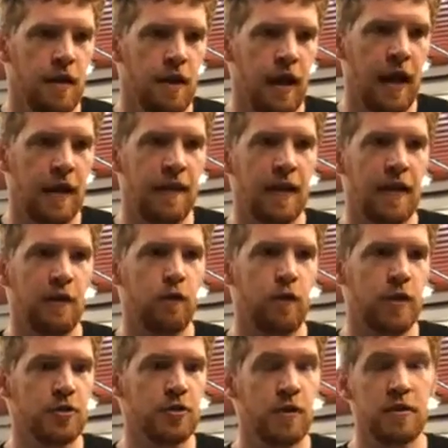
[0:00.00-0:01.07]
And then if
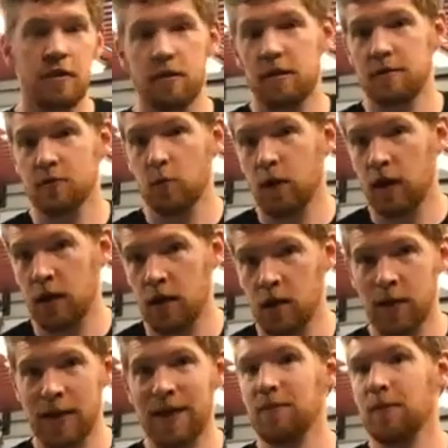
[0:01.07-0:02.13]
we treat the yeast well,
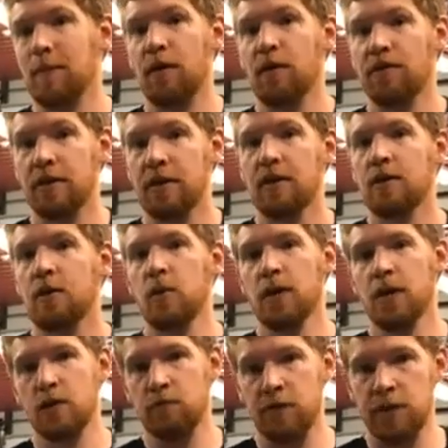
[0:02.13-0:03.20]
we keep them healthy, we
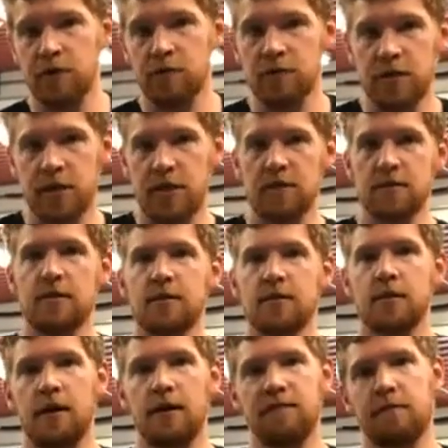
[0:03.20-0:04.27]
can reuse yeast
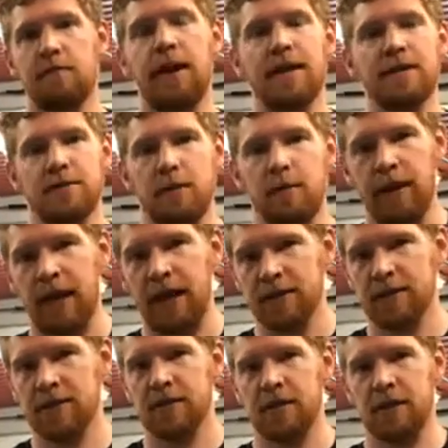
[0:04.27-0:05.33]
from batch to
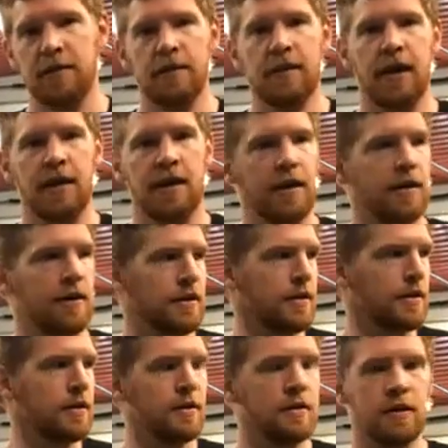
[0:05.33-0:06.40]
batch. And they're kind of like our
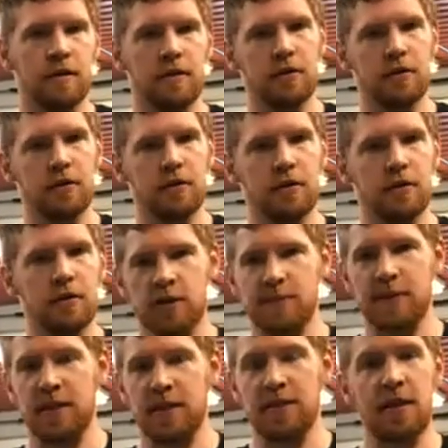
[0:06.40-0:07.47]
little workers. But
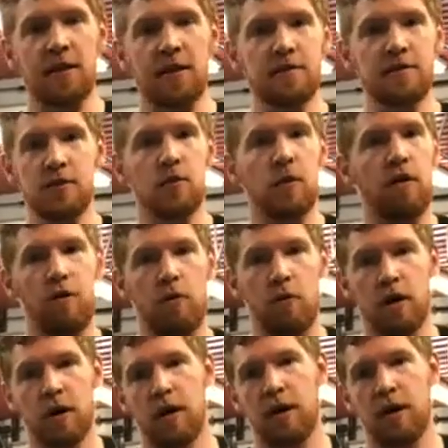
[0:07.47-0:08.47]
the yeast do all the work.